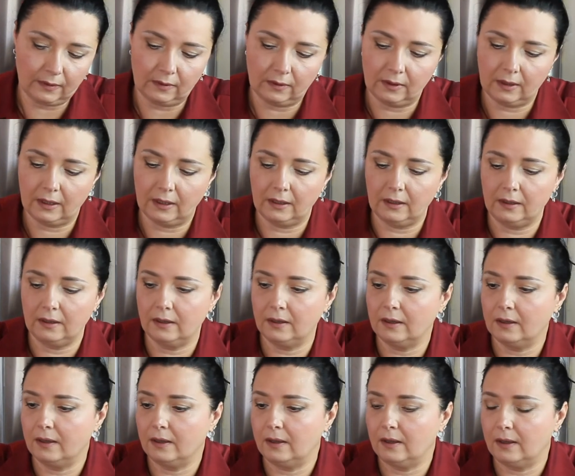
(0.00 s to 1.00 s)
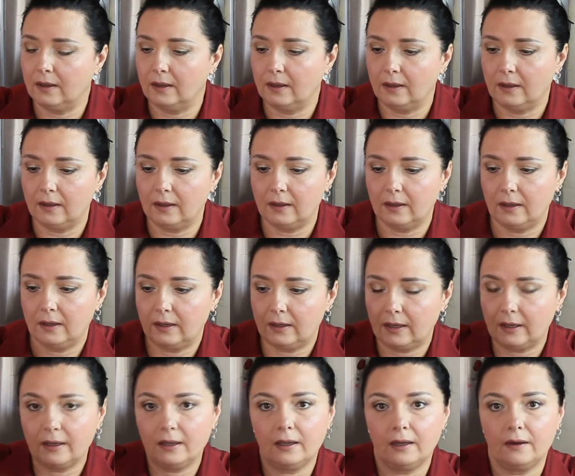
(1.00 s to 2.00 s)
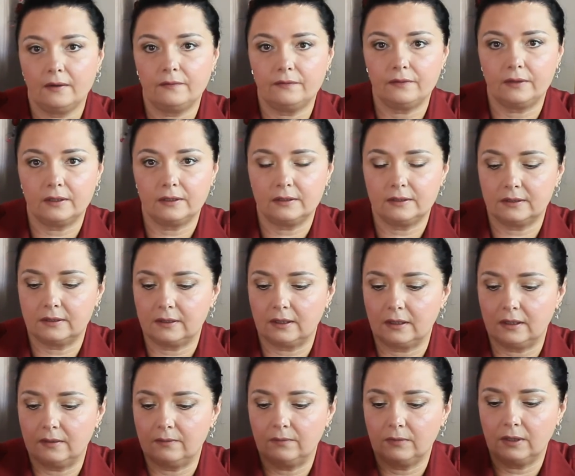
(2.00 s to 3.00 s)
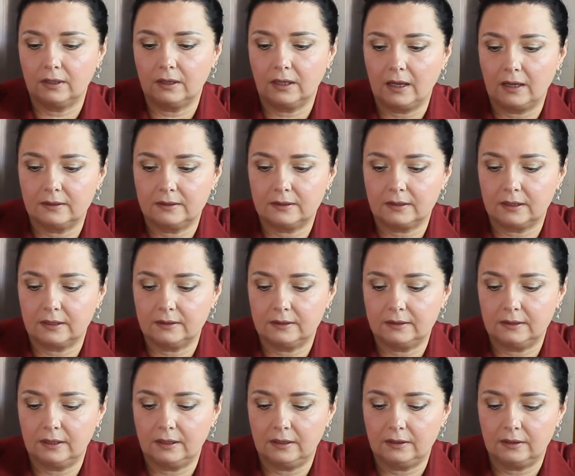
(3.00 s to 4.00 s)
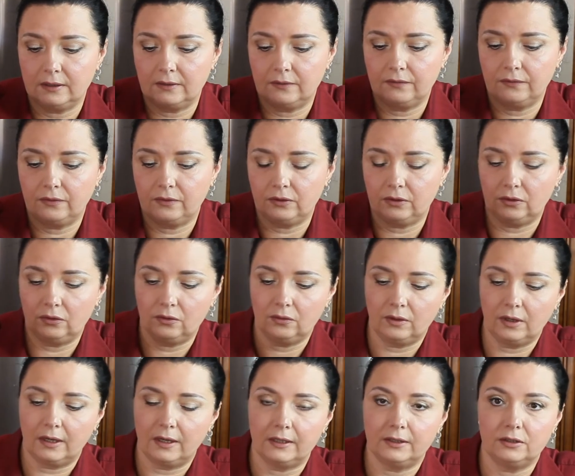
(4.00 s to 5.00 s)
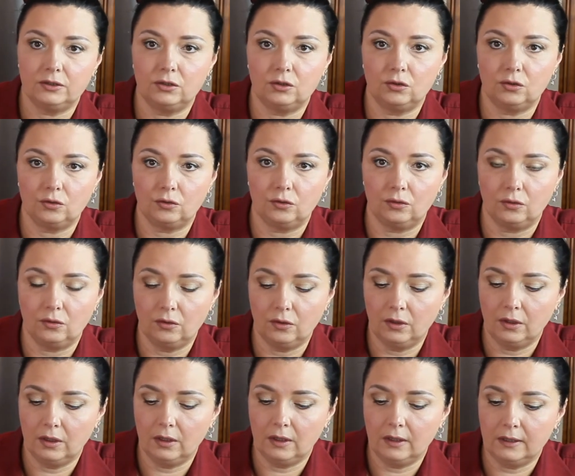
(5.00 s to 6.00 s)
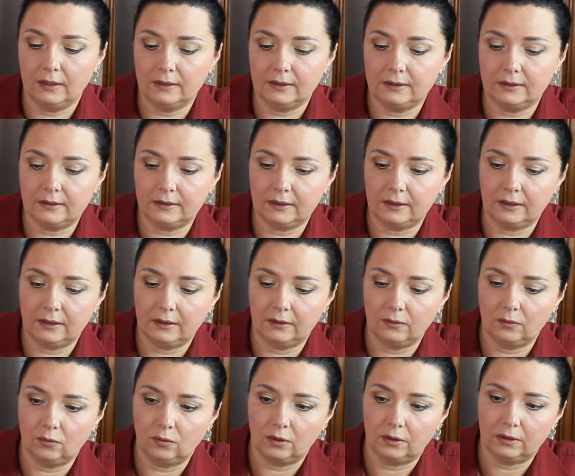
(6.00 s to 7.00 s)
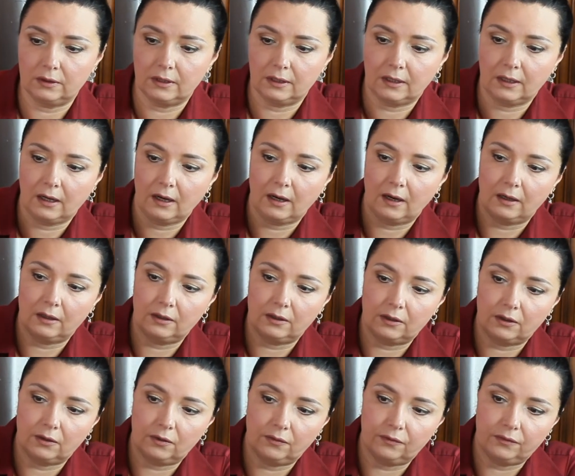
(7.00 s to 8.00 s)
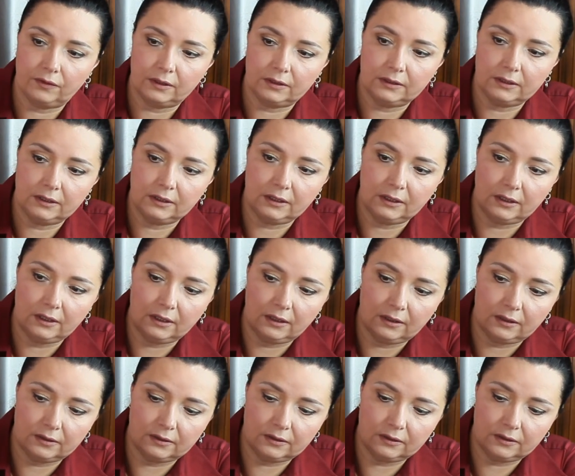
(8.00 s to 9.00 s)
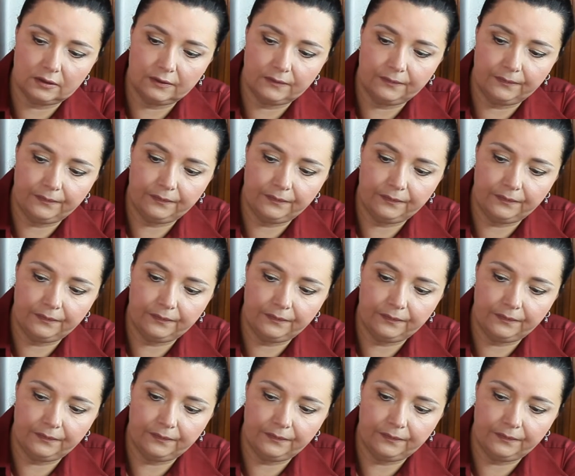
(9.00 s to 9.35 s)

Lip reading: Okay? And I have this glass container for you guys to see what the color of the tea is.